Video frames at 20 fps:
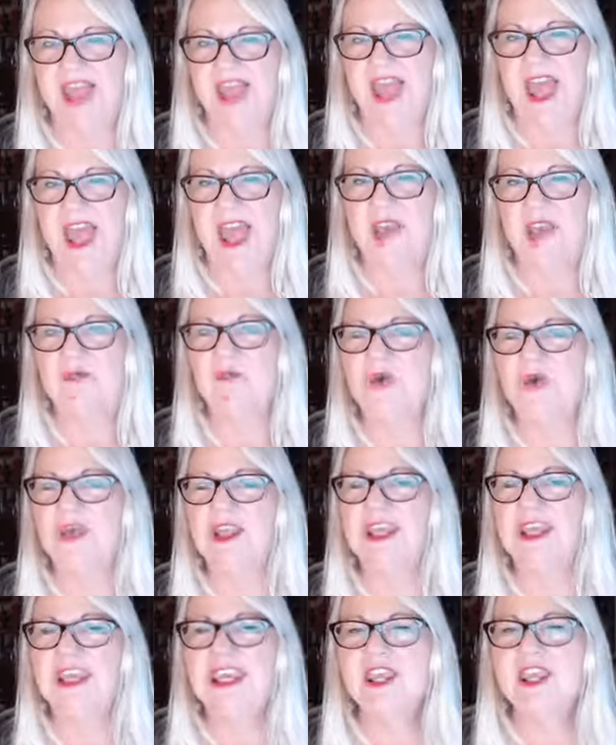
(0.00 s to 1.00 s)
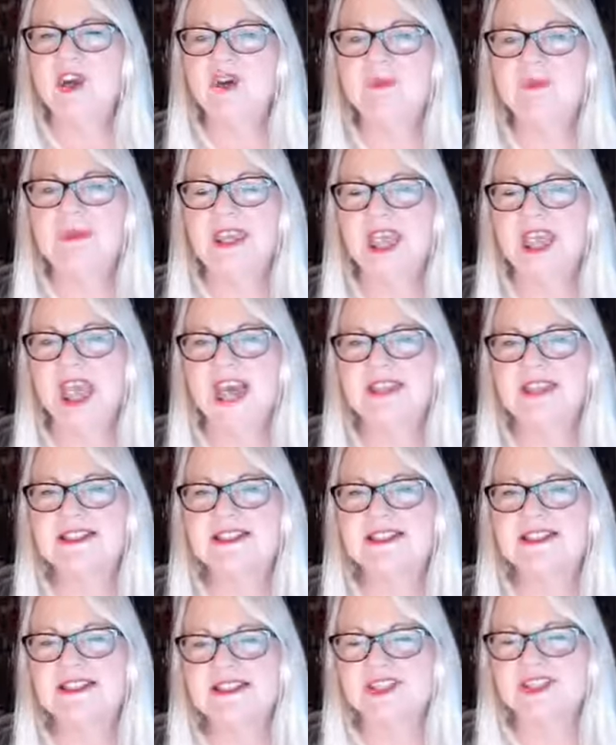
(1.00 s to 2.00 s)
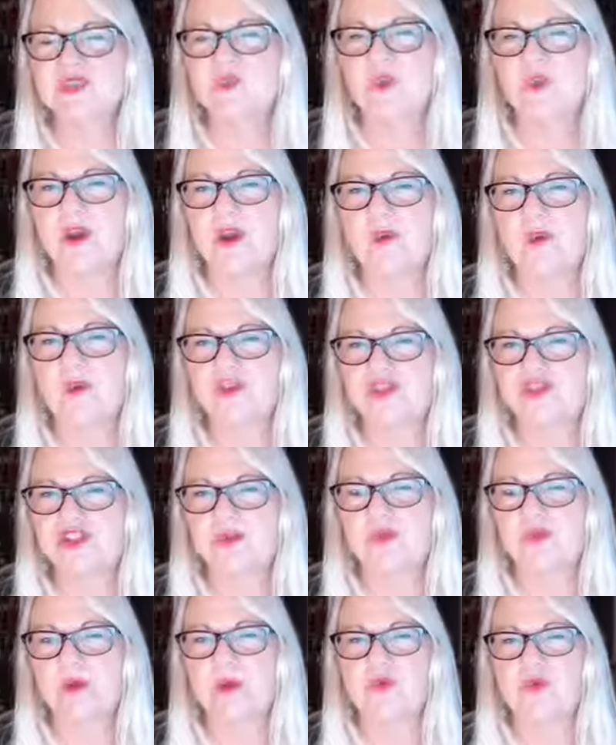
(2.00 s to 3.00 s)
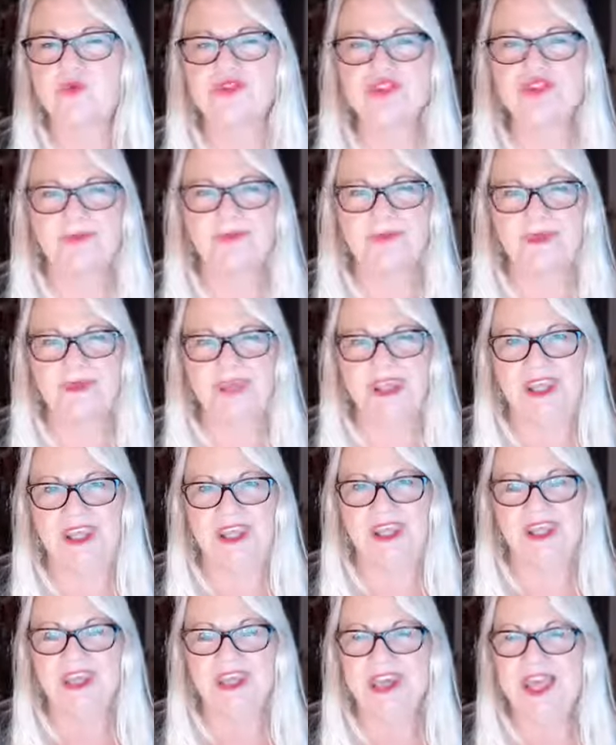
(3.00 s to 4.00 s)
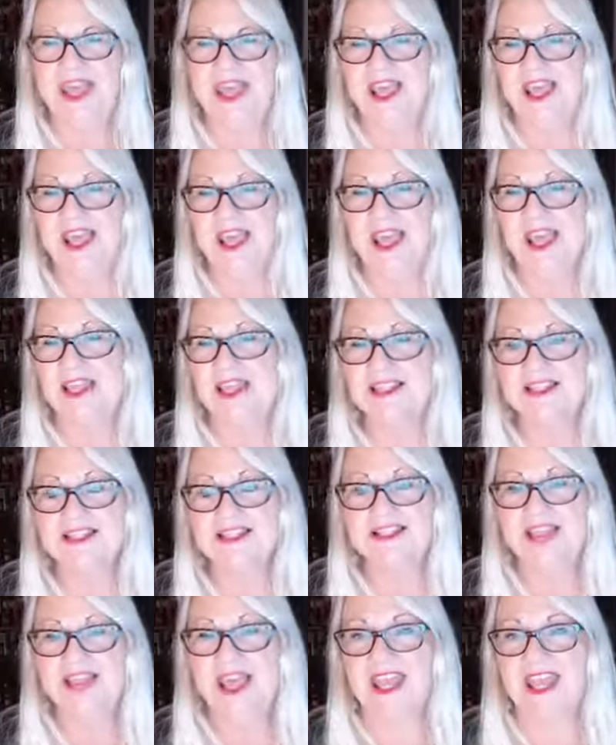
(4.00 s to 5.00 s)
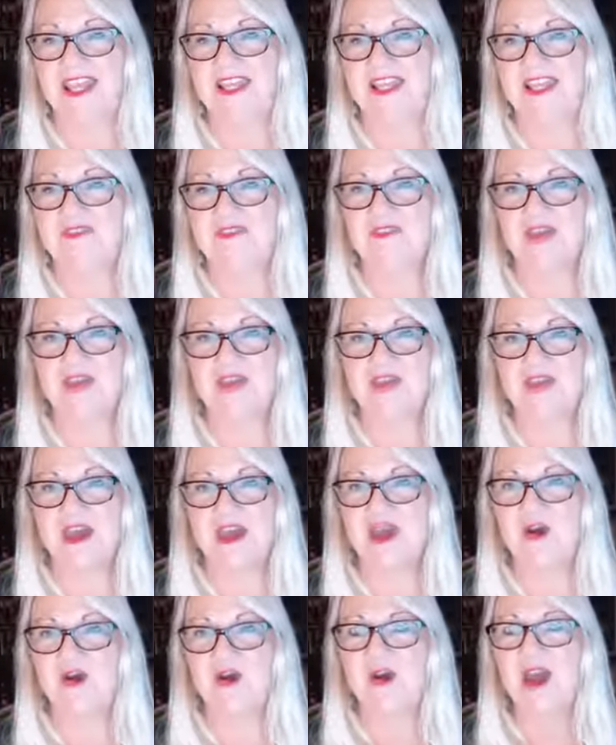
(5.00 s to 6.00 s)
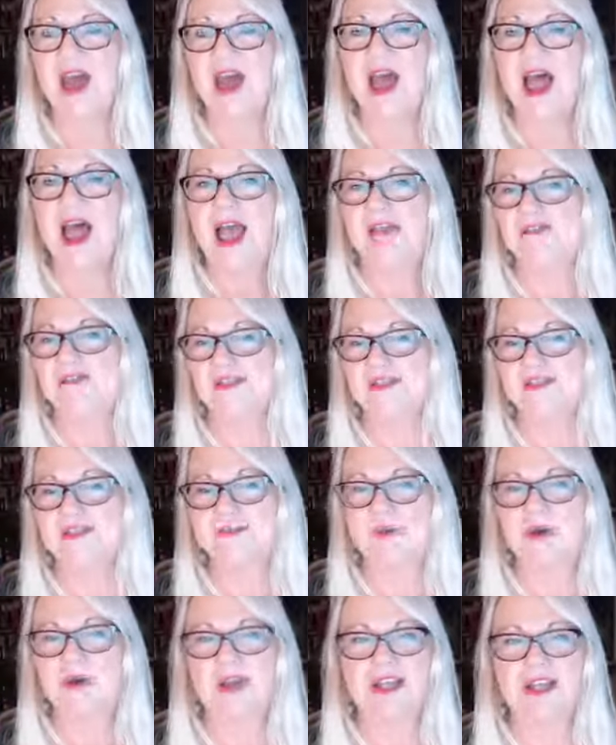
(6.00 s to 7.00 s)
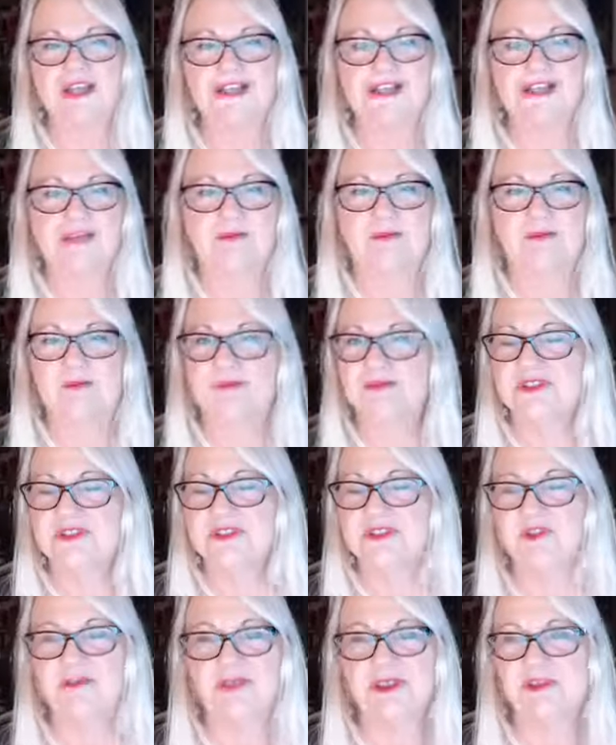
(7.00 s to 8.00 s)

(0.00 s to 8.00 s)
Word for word: And we're here because this is where we're supposed to be. And I hate to say it, even though I've experienced some some